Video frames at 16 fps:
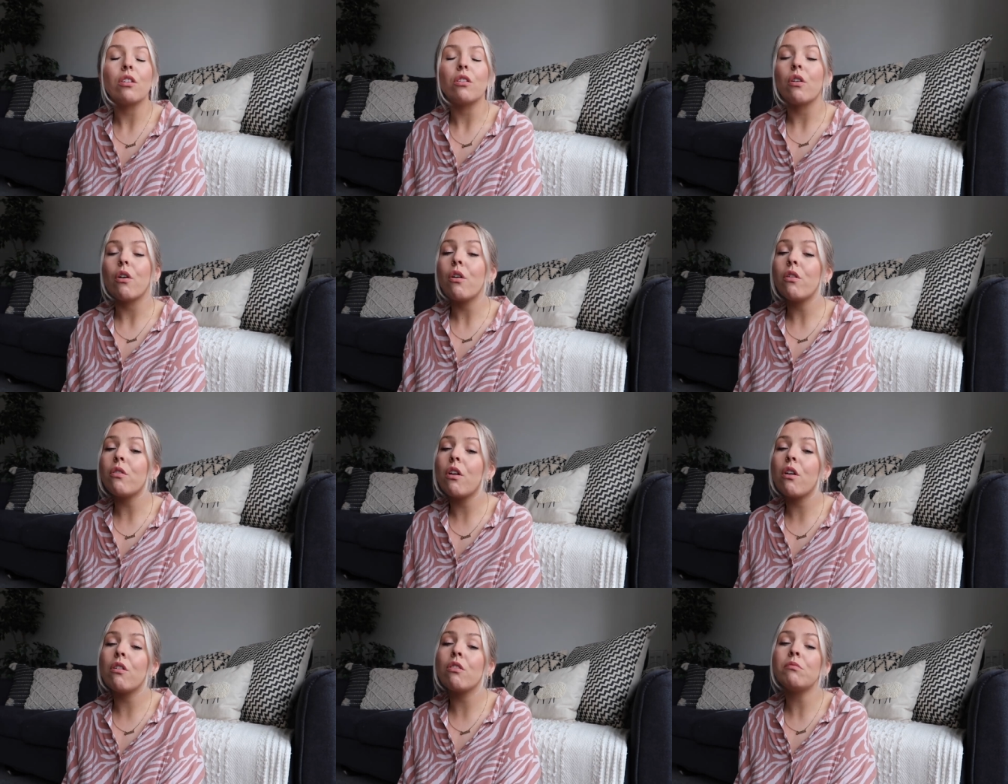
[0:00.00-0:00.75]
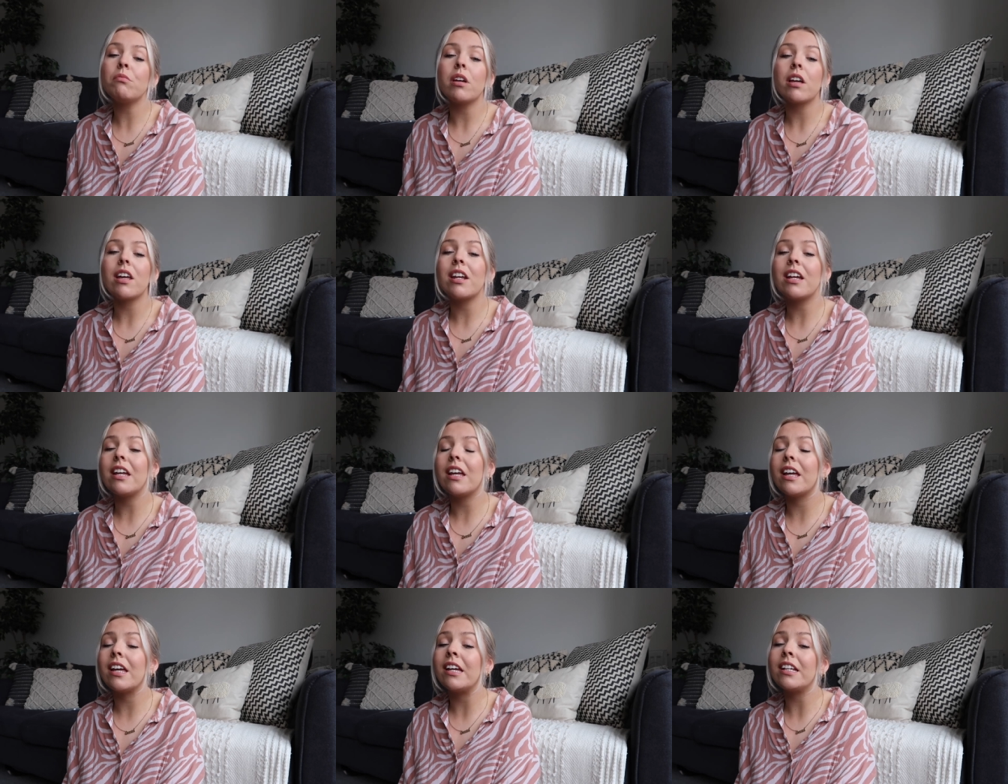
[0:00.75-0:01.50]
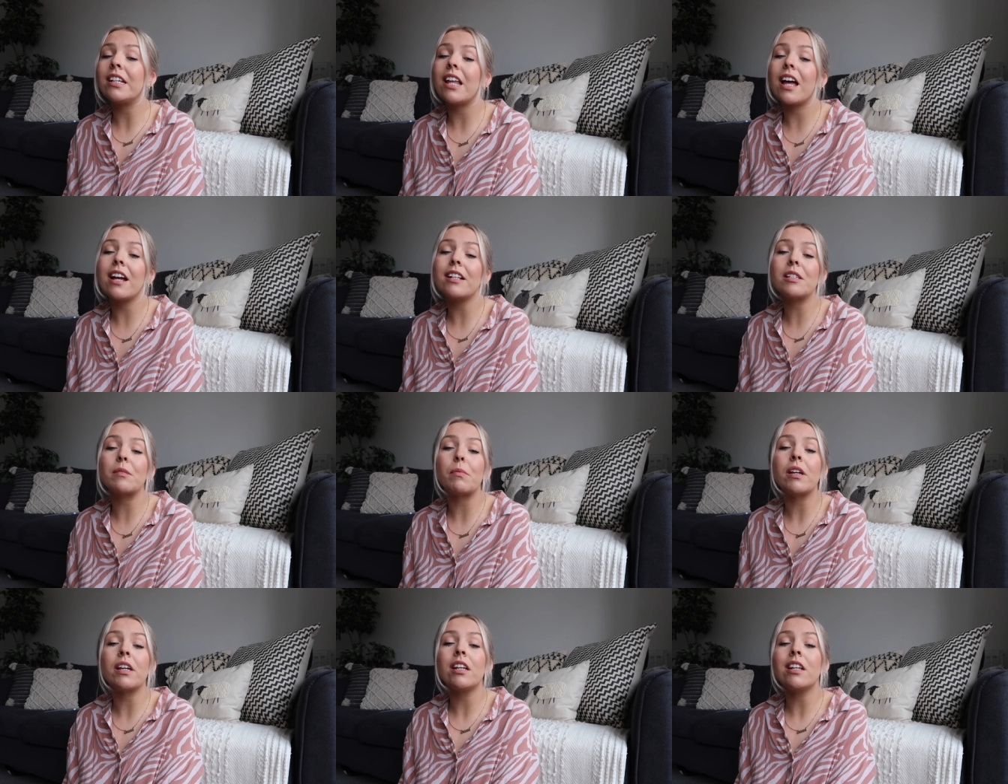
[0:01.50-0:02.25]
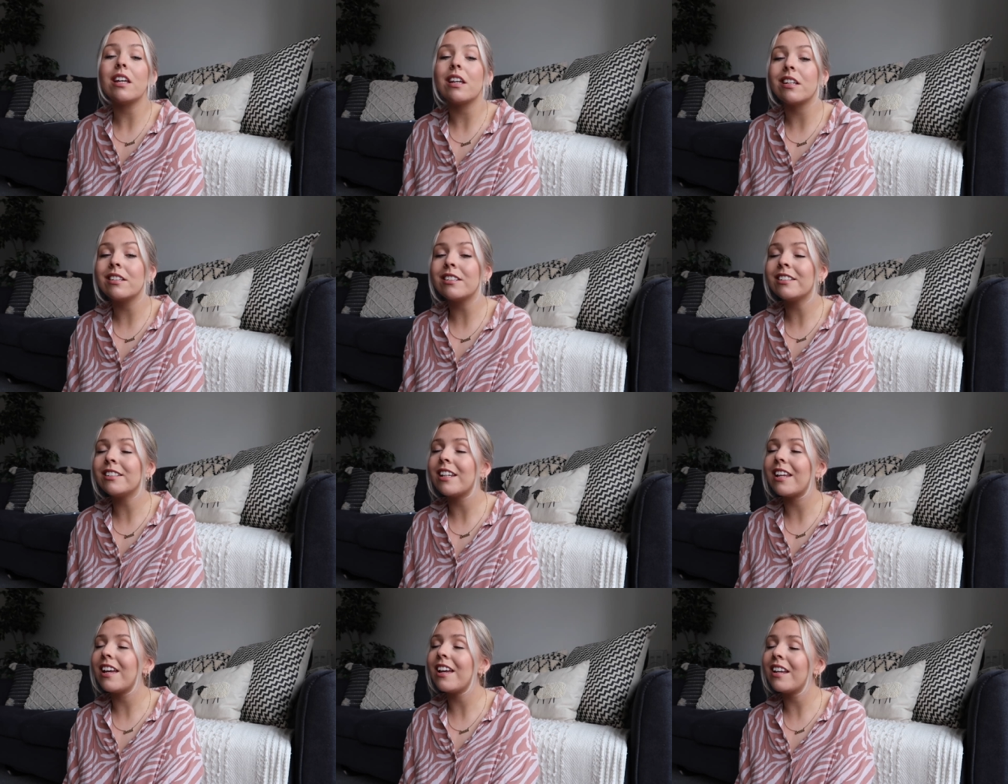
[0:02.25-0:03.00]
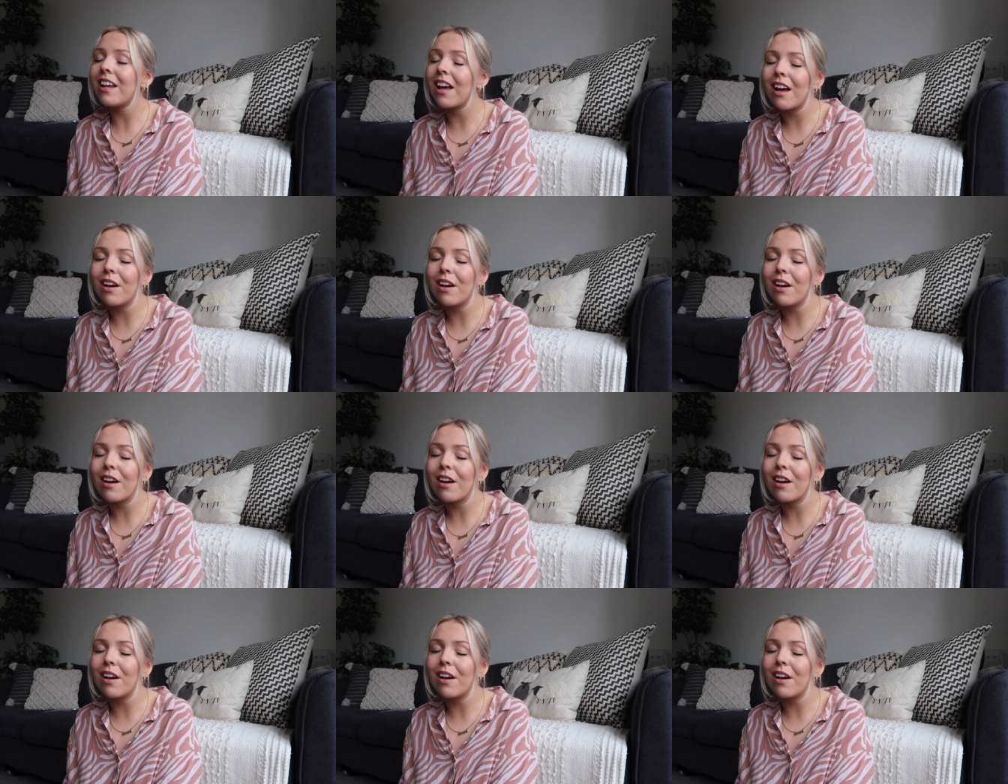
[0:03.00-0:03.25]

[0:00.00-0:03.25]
Go home, get ahead, light speed, internet.